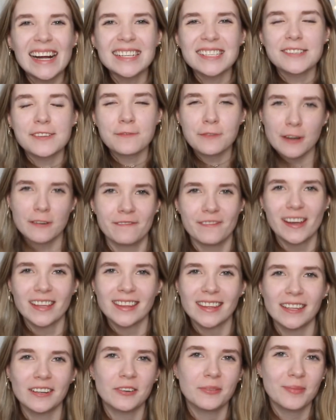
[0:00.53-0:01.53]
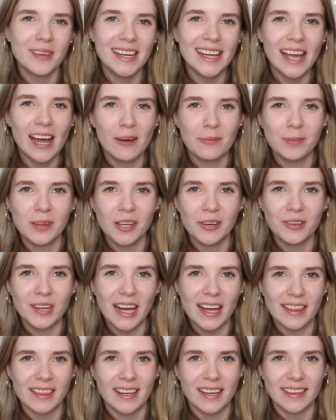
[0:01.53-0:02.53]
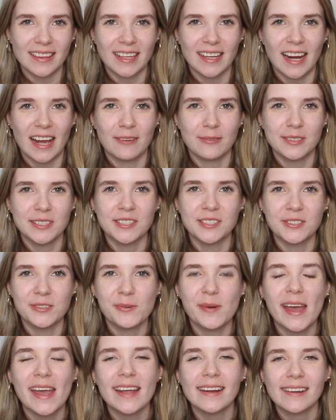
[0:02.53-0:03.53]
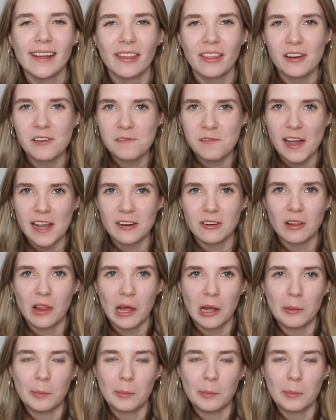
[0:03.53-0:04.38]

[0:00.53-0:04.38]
guys, so for a fun little mini upload, I thought that I would do another vinyl